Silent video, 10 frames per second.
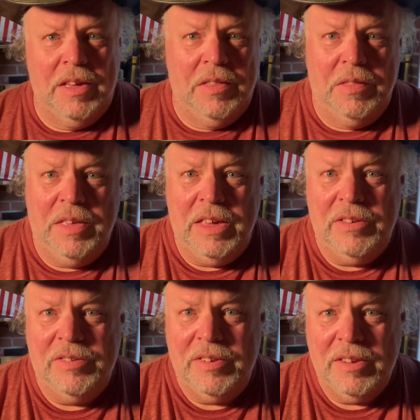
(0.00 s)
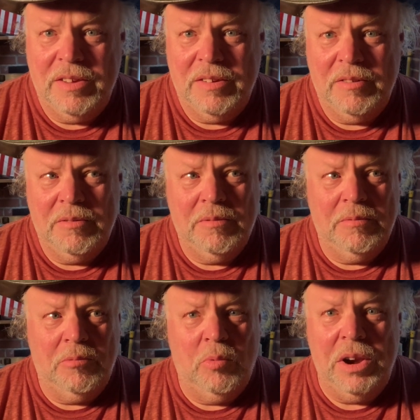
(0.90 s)
these
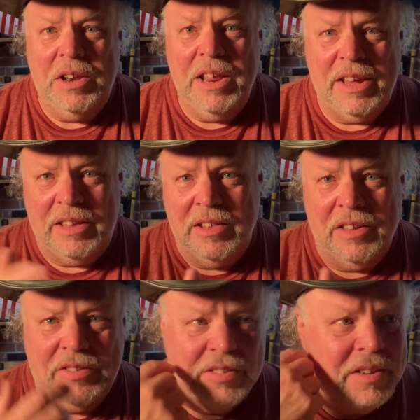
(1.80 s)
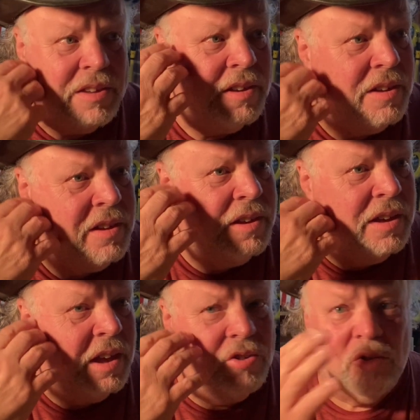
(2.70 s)
ridiculous,
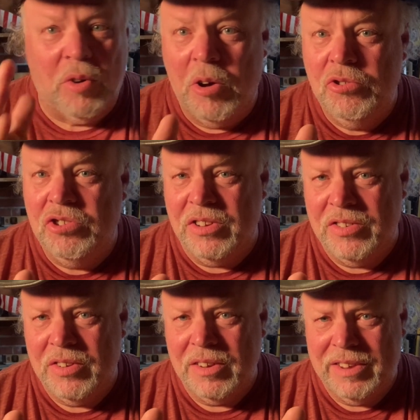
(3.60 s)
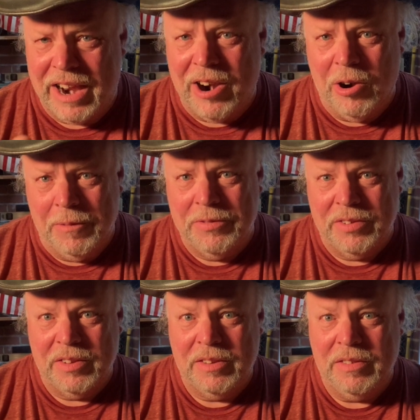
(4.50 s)
atrocious
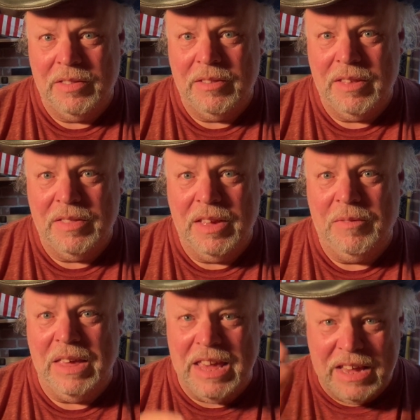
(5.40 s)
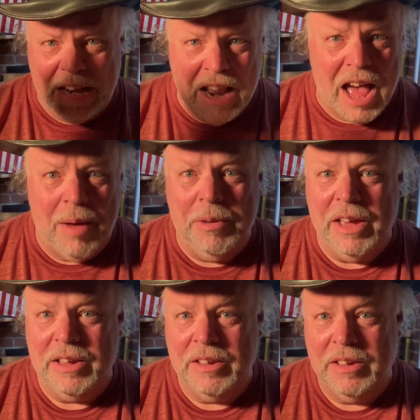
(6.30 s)
tariffs, the
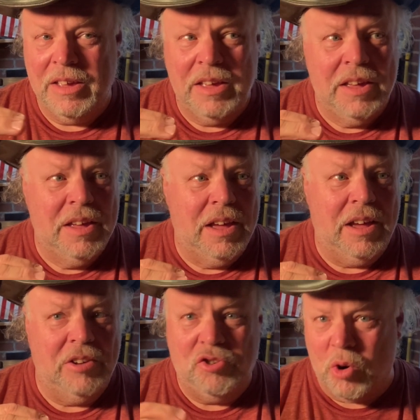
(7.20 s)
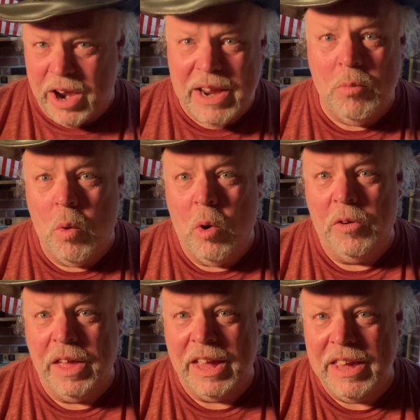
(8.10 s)
economic trade war
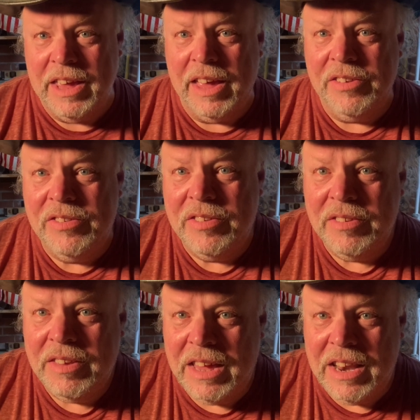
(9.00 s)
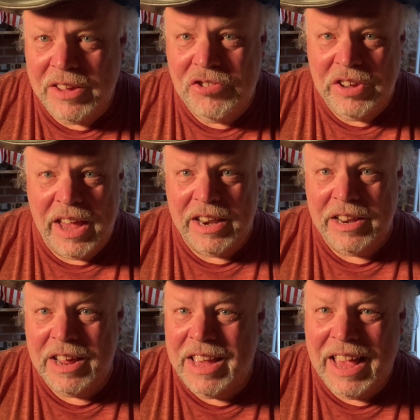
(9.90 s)
that he has
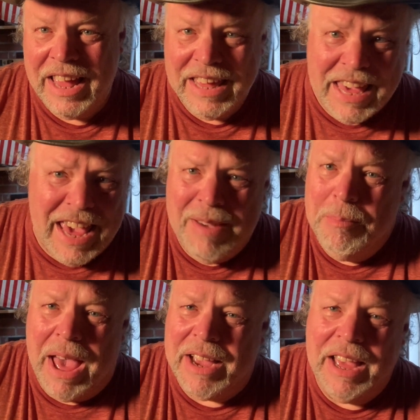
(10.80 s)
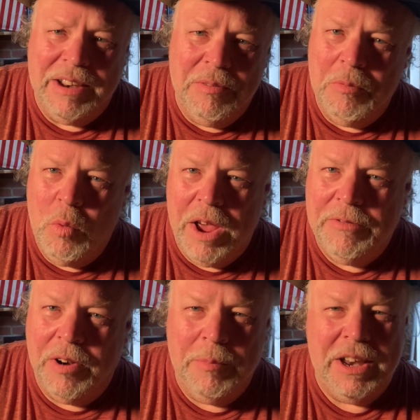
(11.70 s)
initiated, and he can't back away
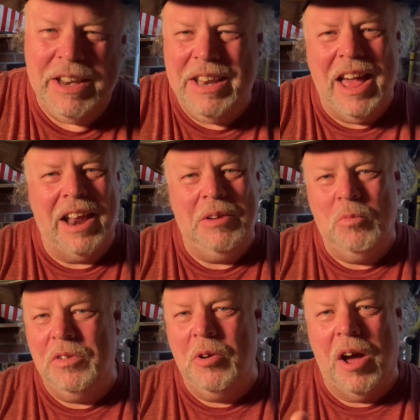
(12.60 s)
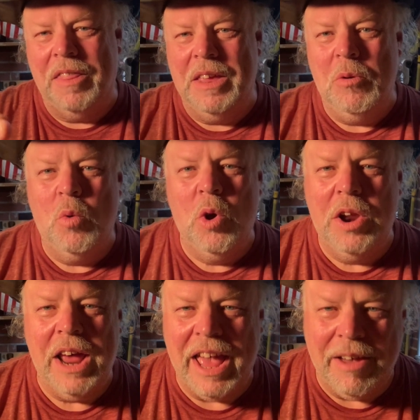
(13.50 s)
from it. Not that he
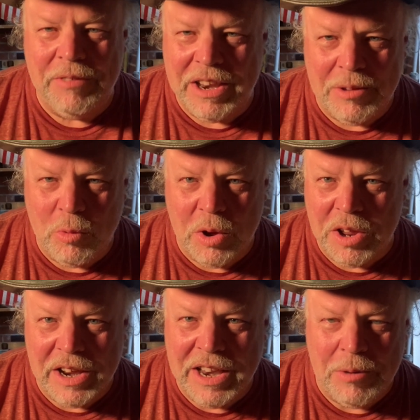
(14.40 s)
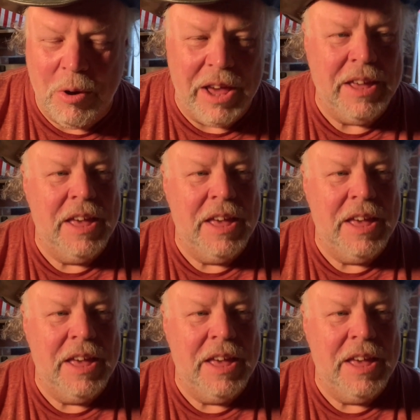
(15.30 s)
would anyway,